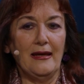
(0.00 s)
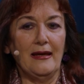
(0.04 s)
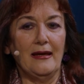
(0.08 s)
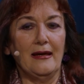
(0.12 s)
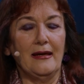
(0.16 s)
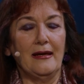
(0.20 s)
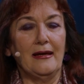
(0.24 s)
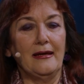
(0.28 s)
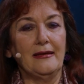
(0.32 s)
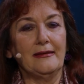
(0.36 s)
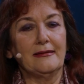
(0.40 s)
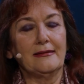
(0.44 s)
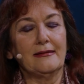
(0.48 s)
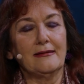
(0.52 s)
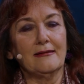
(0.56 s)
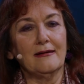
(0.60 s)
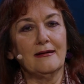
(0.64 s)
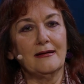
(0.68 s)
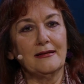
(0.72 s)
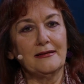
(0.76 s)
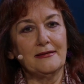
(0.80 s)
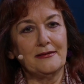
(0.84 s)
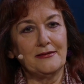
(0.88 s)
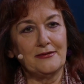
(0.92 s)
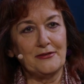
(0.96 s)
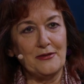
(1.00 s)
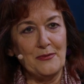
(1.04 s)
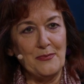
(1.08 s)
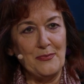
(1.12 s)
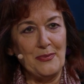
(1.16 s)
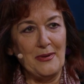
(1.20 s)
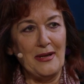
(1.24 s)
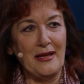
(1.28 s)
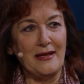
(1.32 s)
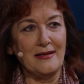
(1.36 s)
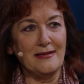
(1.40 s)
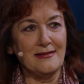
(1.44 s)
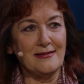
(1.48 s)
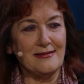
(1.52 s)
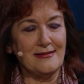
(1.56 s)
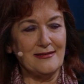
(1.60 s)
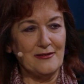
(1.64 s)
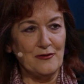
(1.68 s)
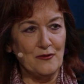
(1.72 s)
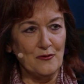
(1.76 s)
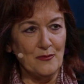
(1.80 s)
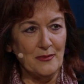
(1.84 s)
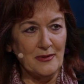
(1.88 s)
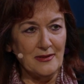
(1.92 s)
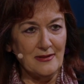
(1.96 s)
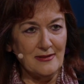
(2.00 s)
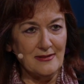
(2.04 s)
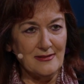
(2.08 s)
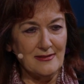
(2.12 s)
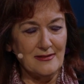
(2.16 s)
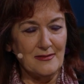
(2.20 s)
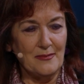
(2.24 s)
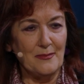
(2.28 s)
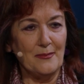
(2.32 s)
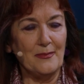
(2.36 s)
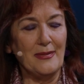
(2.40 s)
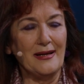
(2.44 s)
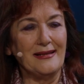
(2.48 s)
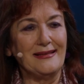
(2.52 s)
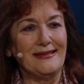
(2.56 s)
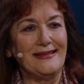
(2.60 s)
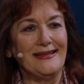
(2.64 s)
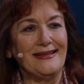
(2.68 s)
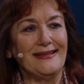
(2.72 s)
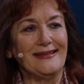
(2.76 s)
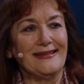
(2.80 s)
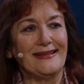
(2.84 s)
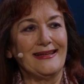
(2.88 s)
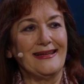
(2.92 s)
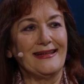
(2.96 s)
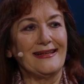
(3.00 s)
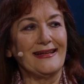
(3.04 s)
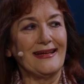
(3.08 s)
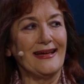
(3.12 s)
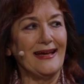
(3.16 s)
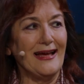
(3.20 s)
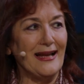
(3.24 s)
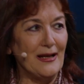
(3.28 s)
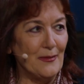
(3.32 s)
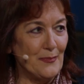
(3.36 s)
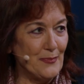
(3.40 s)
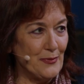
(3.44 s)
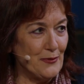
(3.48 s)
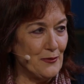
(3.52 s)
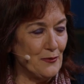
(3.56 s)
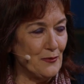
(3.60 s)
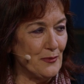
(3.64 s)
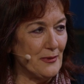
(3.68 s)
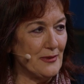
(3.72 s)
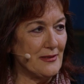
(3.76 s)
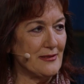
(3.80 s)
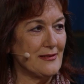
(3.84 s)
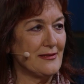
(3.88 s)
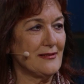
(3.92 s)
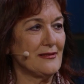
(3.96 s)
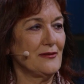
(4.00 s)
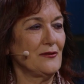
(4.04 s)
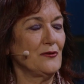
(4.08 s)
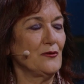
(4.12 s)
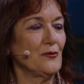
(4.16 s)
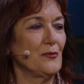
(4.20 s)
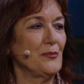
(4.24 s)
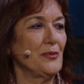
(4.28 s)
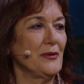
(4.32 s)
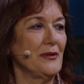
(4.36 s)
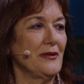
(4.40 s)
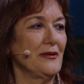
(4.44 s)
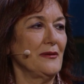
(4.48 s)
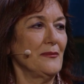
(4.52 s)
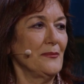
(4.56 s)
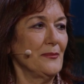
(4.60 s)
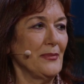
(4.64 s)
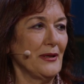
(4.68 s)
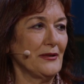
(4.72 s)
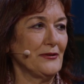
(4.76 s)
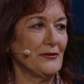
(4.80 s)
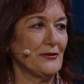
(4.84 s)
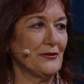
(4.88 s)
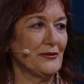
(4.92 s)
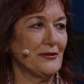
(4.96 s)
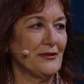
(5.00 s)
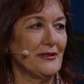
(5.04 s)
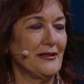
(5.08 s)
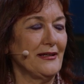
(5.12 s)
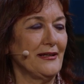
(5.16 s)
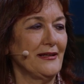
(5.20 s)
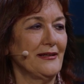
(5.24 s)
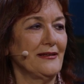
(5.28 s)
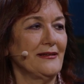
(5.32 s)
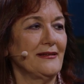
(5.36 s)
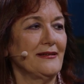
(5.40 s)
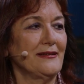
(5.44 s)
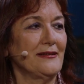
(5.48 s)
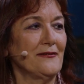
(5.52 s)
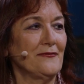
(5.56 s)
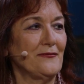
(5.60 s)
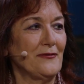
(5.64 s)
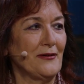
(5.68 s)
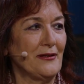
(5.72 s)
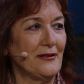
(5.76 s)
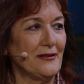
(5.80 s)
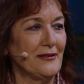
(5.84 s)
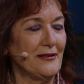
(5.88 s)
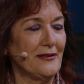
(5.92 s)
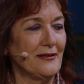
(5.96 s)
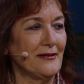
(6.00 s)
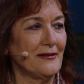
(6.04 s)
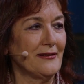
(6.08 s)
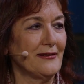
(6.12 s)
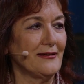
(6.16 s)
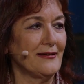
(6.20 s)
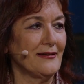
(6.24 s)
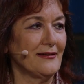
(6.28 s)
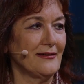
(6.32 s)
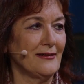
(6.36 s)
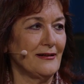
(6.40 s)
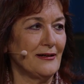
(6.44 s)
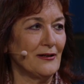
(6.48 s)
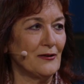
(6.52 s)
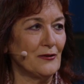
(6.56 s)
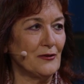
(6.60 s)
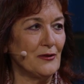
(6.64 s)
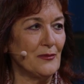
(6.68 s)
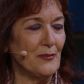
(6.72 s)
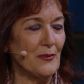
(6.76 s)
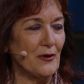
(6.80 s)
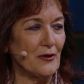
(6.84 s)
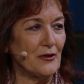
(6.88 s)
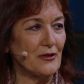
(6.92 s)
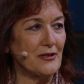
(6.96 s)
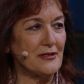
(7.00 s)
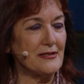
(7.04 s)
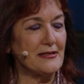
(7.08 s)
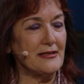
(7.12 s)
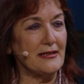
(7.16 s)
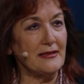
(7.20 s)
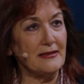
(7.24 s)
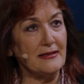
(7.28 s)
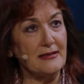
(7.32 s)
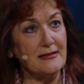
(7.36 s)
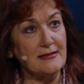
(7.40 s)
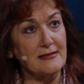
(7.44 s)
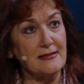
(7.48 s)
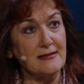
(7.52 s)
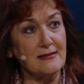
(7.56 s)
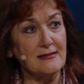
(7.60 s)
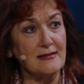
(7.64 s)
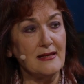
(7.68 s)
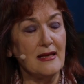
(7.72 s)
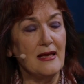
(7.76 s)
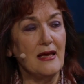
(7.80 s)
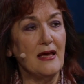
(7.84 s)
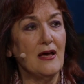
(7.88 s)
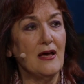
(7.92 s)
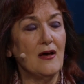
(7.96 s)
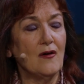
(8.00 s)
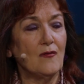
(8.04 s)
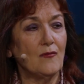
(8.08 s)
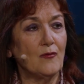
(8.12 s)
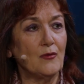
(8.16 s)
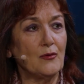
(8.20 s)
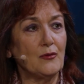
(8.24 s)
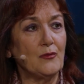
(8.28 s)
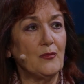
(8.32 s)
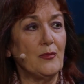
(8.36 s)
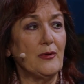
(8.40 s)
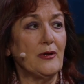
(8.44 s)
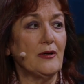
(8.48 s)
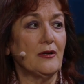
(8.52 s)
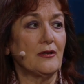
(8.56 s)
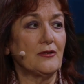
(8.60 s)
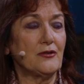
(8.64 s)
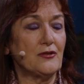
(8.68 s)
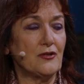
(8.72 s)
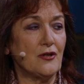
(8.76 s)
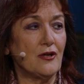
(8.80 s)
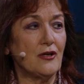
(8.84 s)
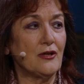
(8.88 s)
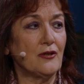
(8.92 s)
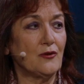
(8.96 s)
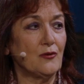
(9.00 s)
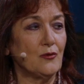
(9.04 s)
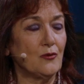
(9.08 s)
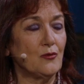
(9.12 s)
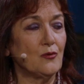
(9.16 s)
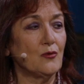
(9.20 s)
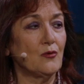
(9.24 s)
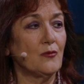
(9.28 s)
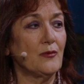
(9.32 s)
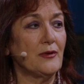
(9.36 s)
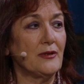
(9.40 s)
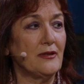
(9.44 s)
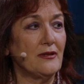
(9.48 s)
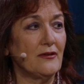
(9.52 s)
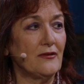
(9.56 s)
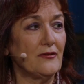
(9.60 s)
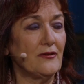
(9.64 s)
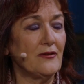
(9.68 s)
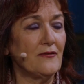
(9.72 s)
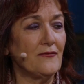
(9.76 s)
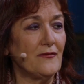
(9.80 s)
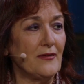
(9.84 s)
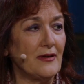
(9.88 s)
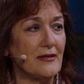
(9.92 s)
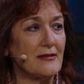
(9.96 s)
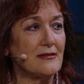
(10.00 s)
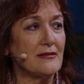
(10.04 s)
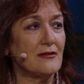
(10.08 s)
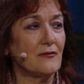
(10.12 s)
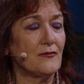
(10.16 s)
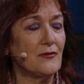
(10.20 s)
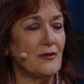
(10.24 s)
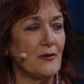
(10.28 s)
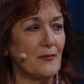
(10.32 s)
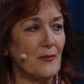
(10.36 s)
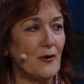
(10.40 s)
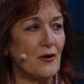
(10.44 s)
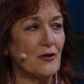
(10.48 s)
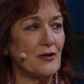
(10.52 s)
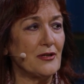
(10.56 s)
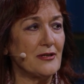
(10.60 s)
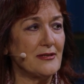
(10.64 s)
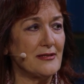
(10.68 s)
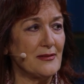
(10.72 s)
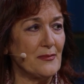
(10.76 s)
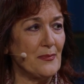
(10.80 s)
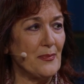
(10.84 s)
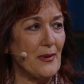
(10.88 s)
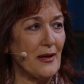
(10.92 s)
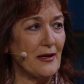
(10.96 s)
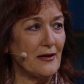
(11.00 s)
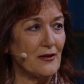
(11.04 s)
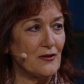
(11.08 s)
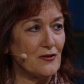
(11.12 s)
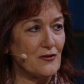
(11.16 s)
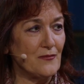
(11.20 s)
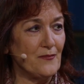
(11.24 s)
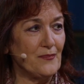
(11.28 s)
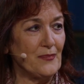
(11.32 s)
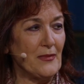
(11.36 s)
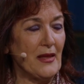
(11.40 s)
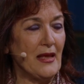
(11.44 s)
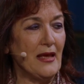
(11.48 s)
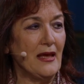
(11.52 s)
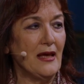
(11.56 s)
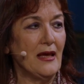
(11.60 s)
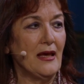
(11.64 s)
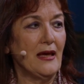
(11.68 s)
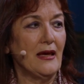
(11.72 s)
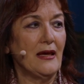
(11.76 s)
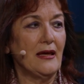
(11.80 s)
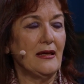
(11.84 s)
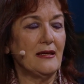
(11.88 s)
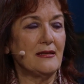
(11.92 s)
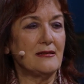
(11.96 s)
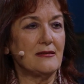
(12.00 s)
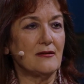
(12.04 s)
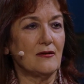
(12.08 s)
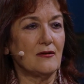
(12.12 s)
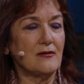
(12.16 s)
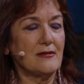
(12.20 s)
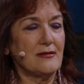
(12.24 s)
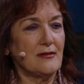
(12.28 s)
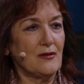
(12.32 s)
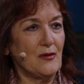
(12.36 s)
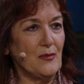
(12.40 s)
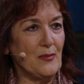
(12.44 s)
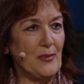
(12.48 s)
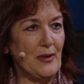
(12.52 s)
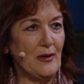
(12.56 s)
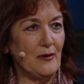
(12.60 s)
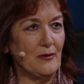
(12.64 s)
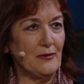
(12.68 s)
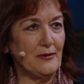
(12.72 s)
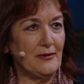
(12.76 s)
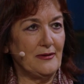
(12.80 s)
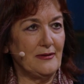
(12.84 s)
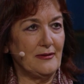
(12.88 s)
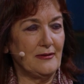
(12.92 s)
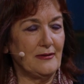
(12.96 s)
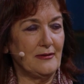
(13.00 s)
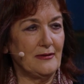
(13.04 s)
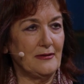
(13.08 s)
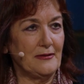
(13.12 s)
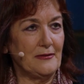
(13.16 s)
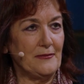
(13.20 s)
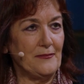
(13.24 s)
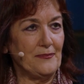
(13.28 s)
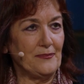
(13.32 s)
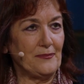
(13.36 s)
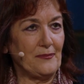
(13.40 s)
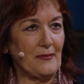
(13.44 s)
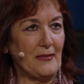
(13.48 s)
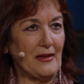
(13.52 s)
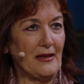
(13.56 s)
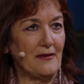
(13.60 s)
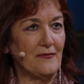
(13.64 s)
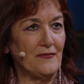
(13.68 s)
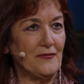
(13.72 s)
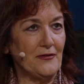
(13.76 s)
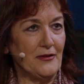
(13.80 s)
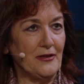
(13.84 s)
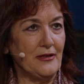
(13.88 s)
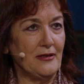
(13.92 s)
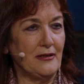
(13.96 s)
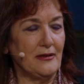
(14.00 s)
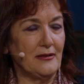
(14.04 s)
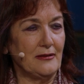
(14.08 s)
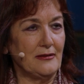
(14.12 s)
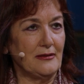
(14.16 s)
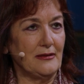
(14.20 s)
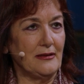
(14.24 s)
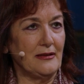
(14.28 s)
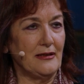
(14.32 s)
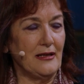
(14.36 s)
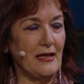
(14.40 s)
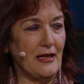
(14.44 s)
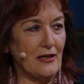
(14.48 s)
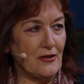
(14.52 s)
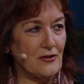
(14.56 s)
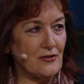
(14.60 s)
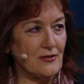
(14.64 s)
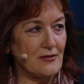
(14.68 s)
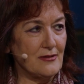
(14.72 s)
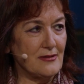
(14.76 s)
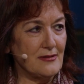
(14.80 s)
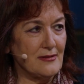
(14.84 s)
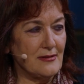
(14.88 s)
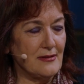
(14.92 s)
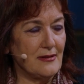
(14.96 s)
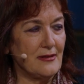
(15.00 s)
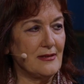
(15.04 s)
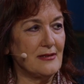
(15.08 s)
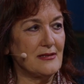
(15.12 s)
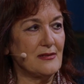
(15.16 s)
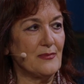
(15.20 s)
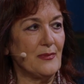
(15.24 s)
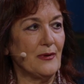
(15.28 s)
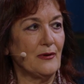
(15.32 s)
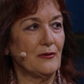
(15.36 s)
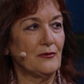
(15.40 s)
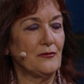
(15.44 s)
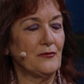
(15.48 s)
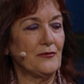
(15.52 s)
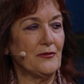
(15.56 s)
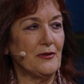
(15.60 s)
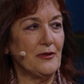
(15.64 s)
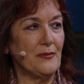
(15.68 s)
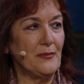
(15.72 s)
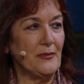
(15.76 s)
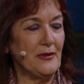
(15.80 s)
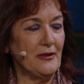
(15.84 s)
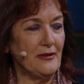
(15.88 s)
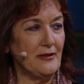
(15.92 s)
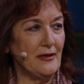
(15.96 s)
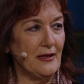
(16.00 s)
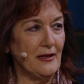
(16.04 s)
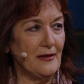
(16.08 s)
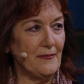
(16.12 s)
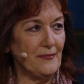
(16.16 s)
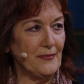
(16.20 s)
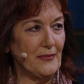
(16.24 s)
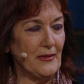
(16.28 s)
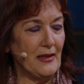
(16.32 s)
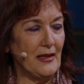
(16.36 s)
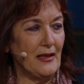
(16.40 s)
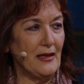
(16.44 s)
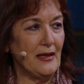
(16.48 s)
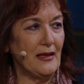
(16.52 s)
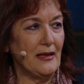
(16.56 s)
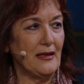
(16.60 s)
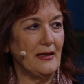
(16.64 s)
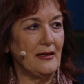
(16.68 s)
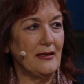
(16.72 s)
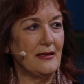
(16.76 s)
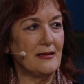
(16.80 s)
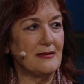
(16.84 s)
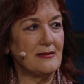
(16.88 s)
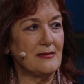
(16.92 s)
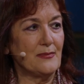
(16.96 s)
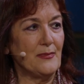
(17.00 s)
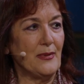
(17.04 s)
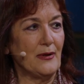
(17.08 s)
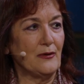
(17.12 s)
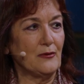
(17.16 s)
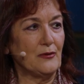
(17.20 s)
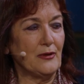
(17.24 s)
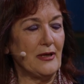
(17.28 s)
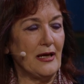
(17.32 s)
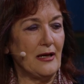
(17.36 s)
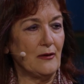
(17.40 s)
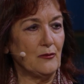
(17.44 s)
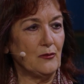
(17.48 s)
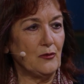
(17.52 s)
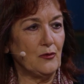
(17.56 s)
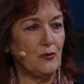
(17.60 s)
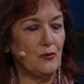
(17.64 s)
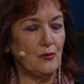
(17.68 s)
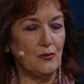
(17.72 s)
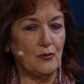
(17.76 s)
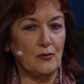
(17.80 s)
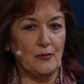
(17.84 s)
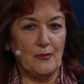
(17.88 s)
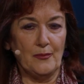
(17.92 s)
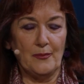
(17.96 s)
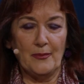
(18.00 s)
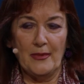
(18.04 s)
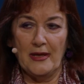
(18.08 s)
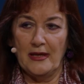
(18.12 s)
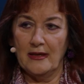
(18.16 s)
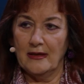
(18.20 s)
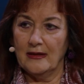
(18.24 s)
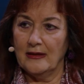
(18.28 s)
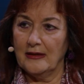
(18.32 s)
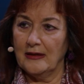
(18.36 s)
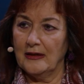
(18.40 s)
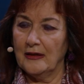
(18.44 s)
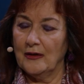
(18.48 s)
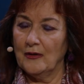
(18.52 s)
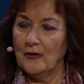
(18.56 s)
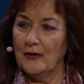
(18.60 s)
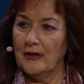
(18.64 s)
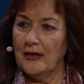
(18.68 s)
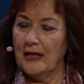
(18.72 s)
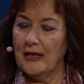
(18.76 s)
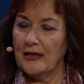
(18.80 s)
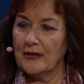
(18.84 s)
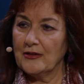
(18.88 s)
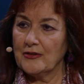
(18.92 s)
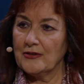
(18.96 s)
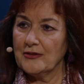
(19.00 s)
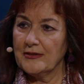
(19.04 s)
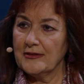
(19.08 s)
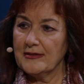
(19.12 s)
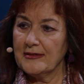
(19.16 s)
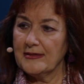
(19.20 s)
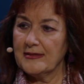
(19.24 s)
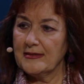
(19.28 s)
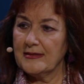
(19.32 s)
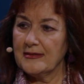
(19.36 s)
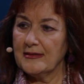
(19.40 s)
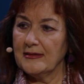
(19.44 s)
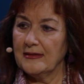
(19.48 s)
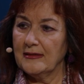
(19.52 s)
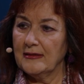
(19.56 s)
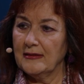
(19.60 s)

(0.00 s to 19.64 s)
It can't replace humans, but it can help humans to be better in defending our democracy. And this is what we are trying to do with this Defense of Democracy package. It's also about free elections. It's about free media. It's about how to make our elections